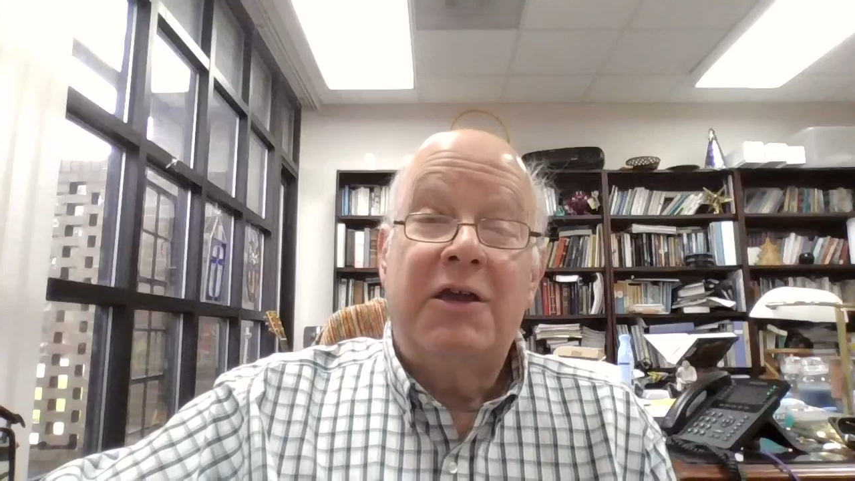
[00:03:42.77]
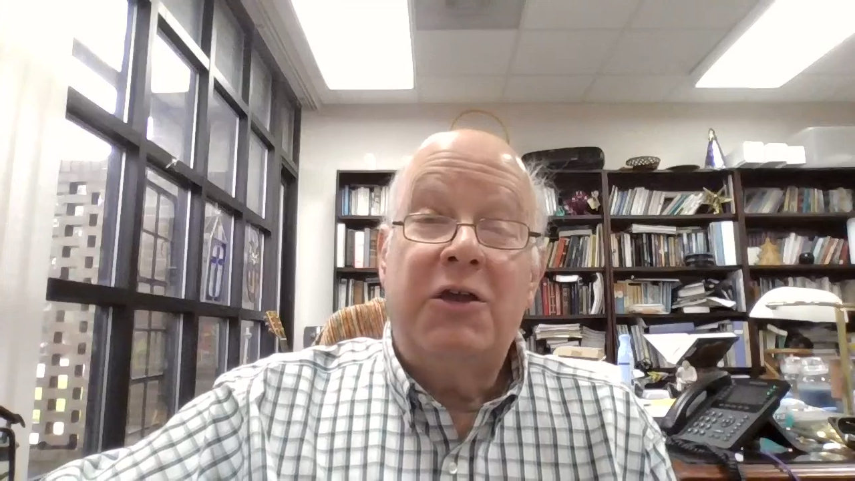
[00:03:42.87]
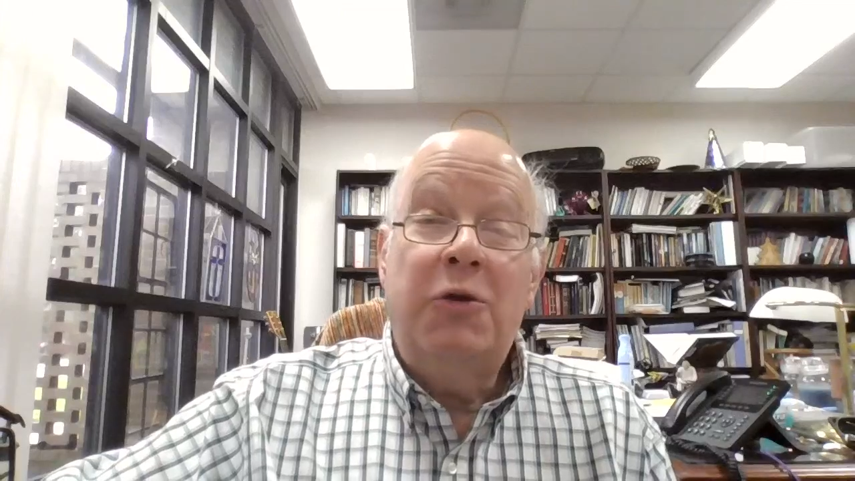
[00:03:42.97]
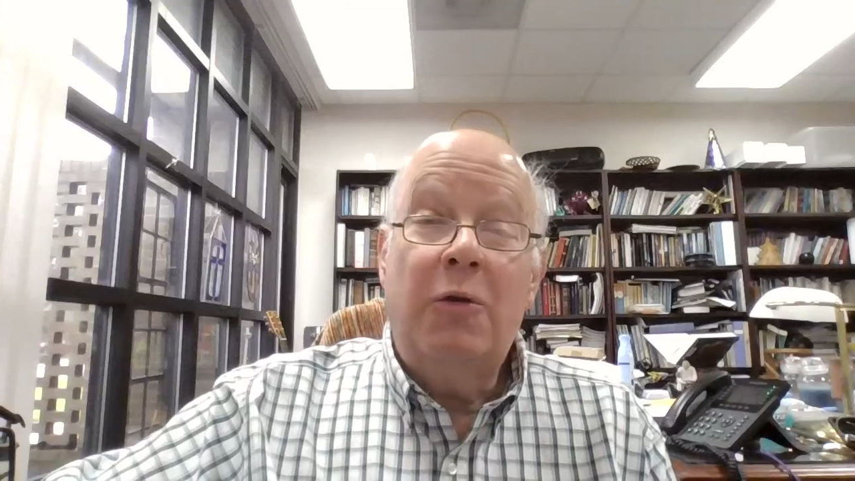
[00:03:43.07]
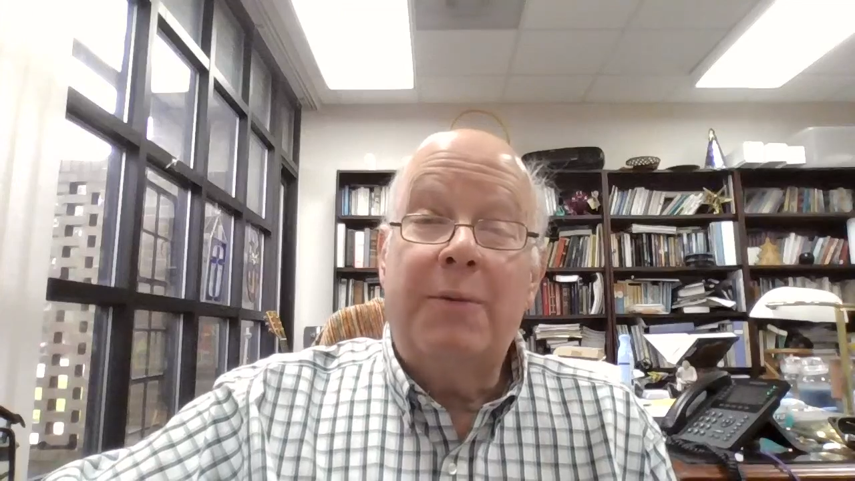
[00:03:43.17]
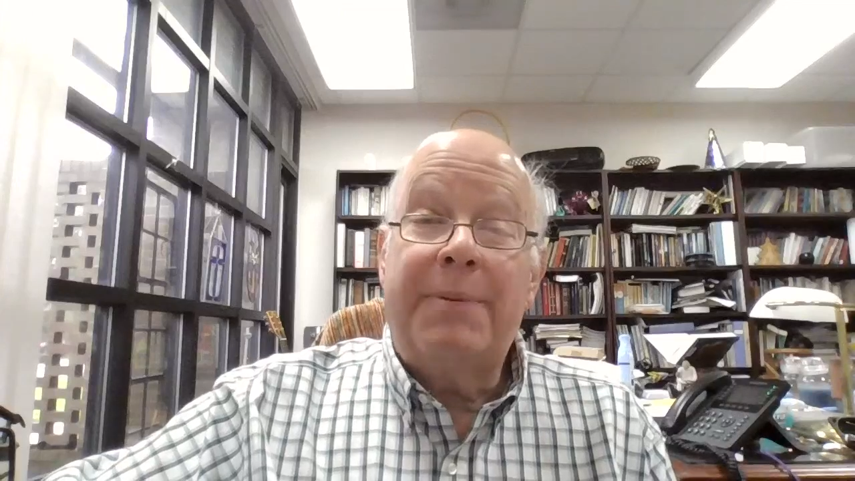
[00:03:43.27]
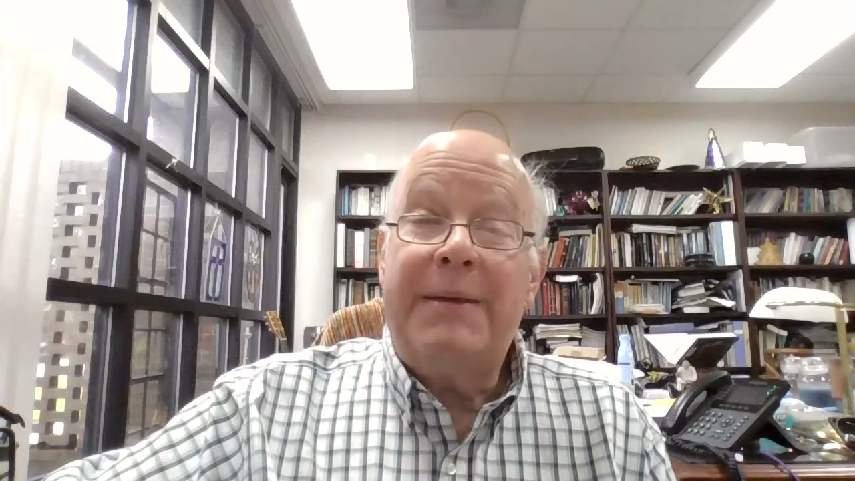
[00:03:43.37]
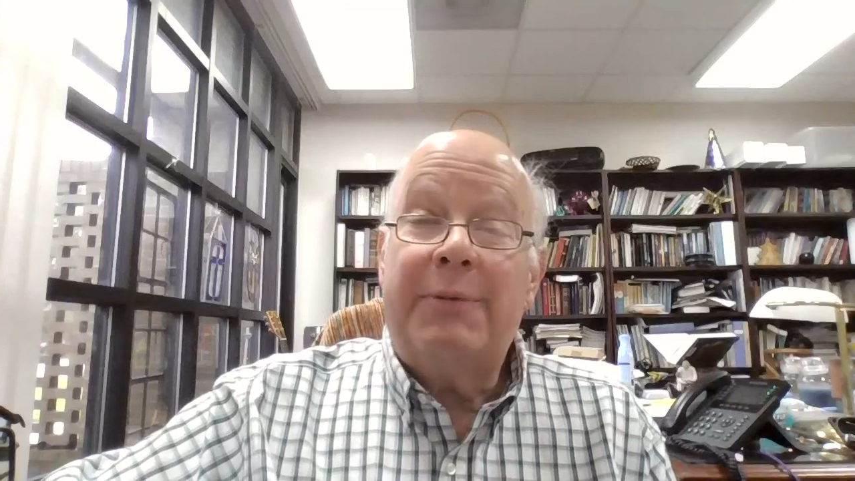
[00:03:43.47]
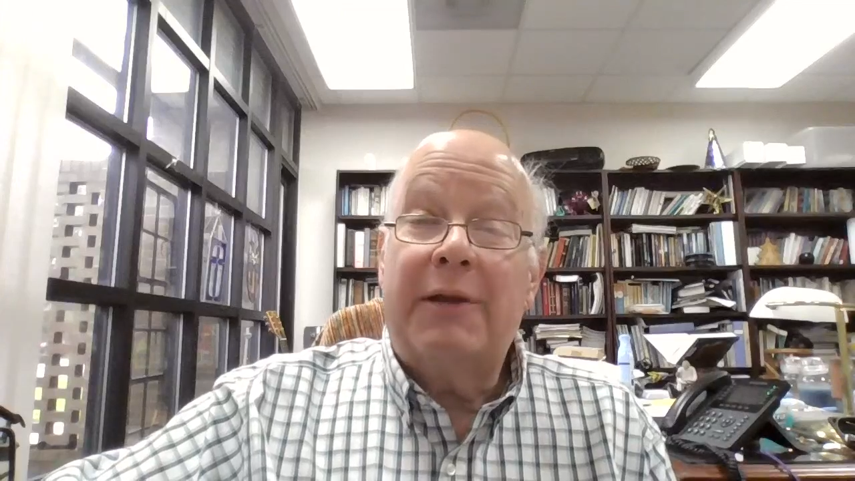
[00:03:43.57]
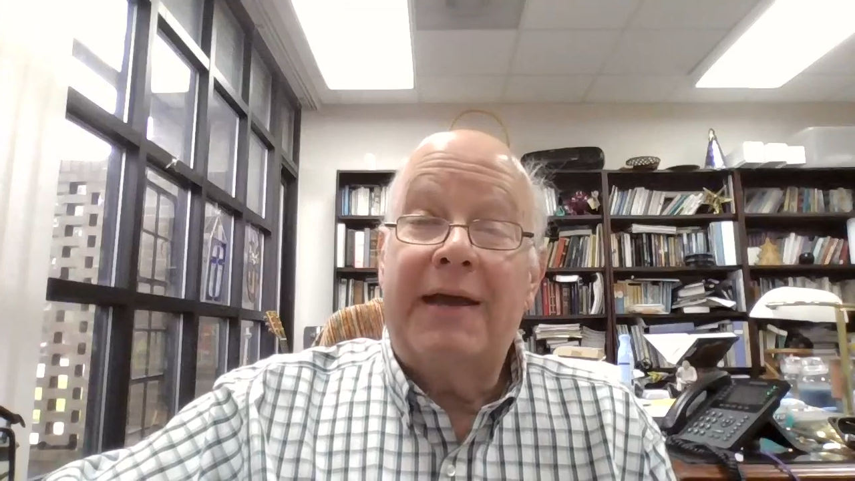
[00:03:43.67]
Your
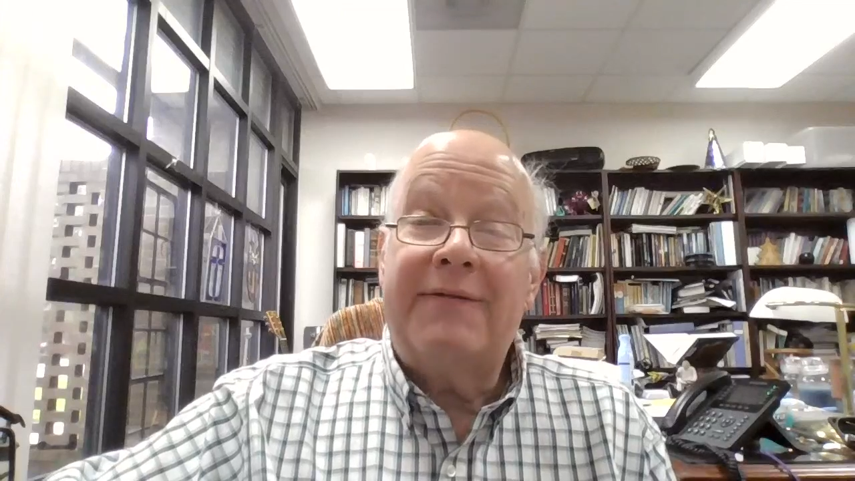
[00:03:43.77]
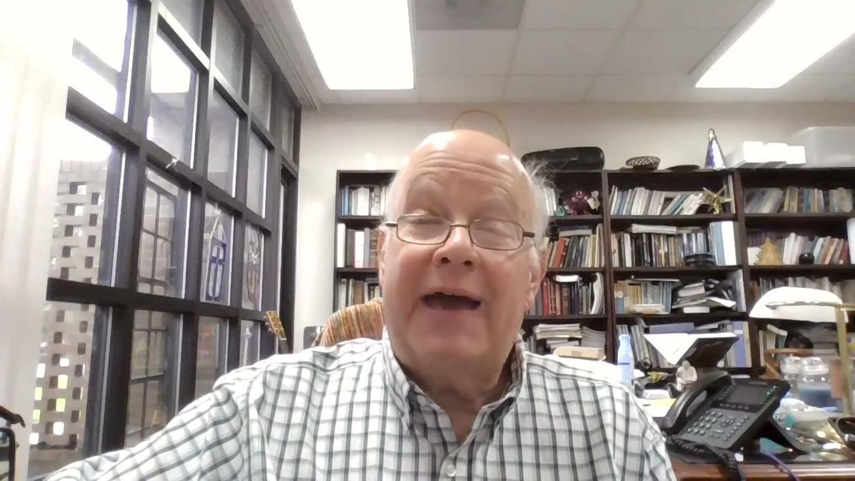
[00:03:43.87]
people have